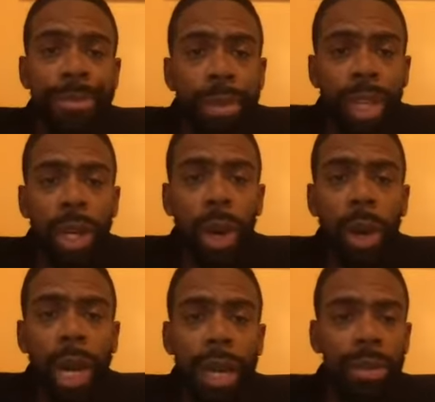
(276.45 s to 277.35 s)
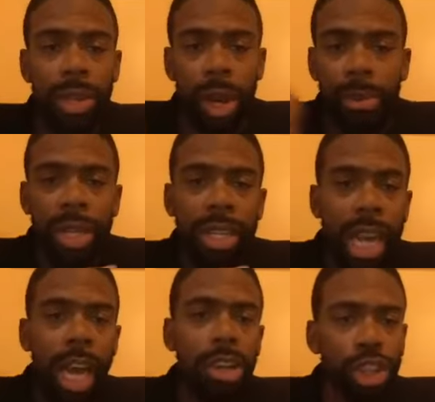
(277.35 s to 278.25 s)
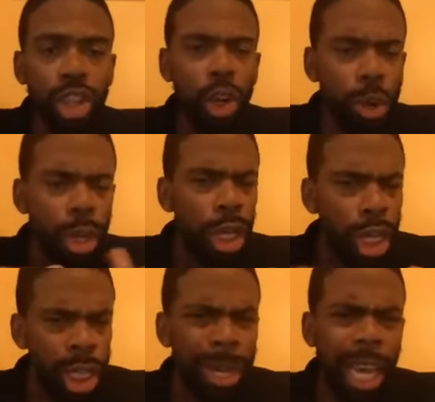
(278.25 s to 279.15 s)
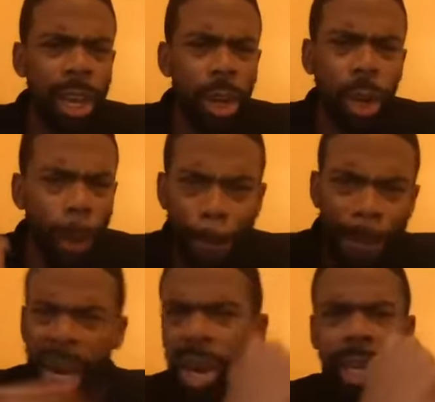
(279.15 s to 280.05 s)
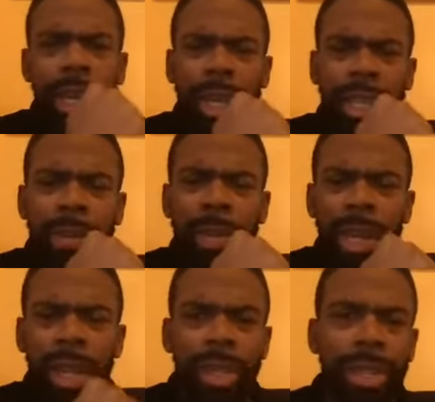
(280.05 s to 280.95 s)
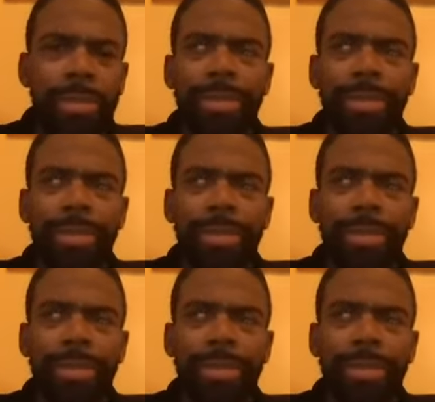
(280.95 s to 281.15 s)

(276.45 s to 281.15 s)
You know, kind of, you know, put down, show some of that good old American exceptionalism,